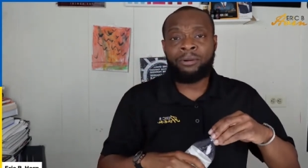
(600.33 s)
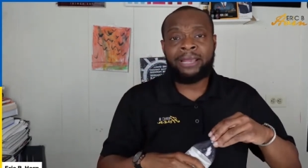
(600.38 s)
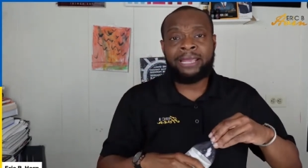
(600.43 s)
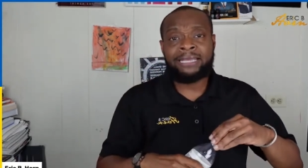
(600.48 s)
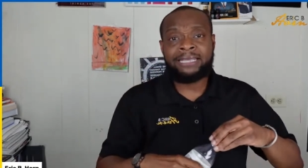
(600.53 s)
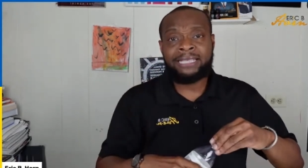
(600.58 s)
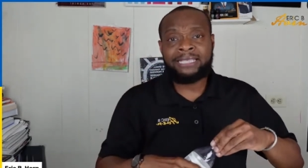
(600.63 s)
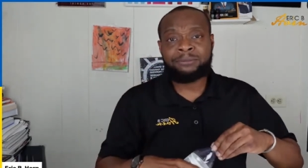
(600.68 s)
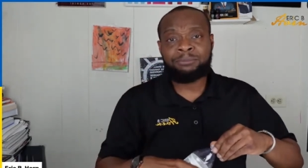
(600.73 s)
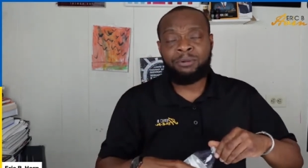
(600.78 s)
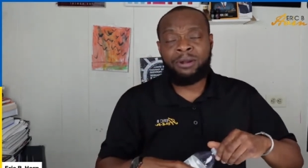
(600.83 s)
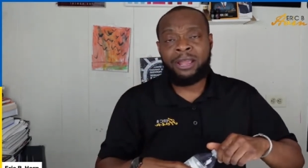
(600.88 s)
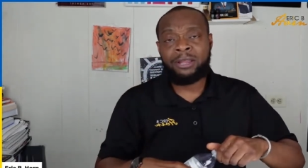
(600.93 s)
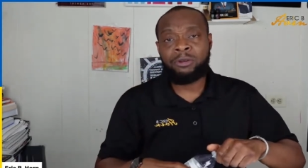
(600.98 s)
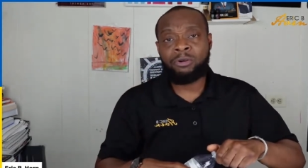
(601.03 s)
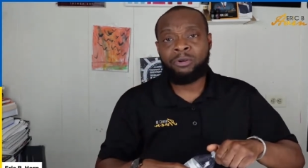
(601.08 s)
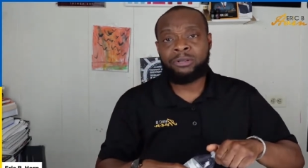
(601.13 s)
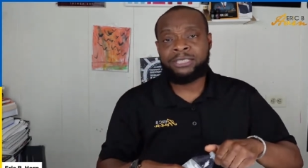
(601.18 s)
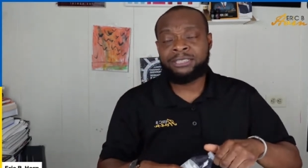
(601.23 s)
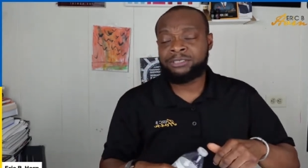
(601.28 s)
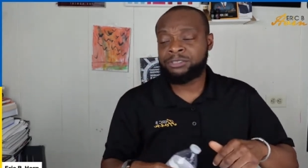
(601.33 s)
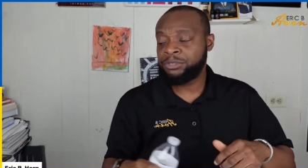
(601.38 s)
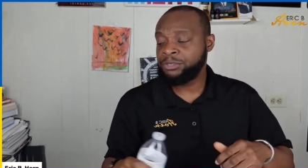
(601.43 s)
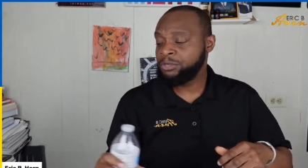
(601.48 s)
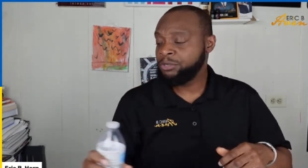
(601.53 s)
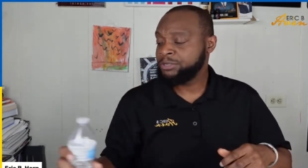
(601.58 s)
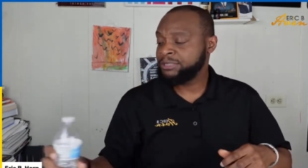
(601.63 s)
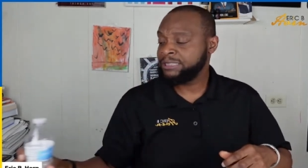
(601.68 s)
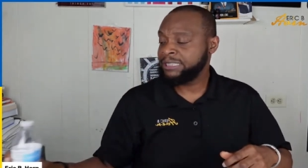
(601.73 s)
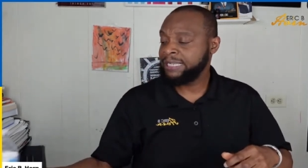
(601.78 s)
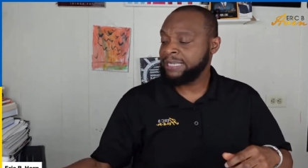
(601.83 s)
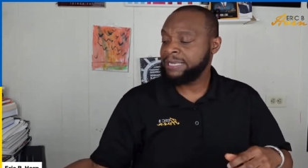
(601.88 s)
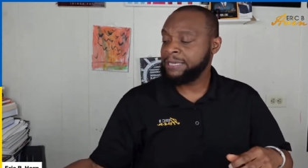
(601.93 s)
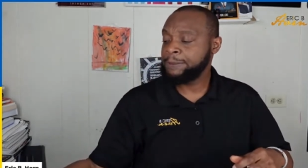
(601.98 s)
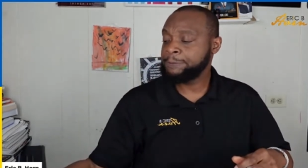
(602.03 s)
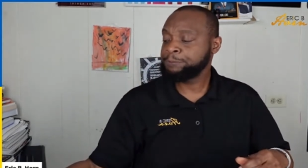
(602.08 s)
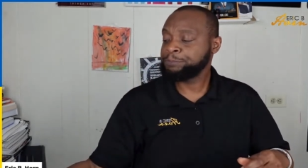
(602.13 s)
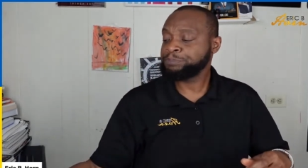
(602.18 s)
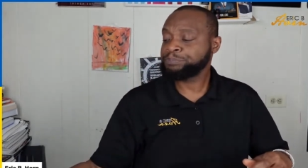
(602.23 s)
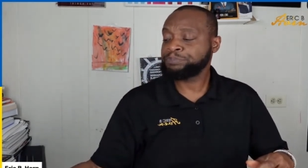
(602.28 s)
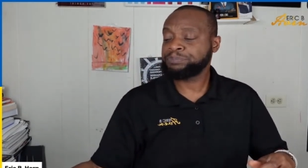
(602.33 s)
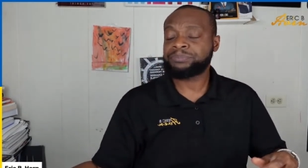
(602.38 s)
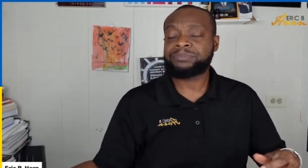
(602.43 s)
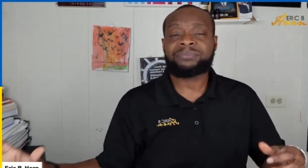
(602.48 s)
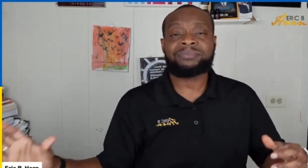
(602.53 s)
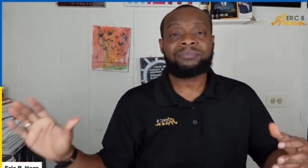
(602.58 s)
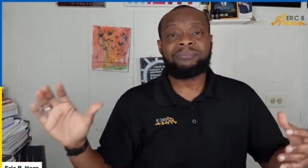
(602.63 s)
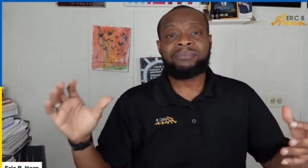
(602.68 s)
bring these priorities to your team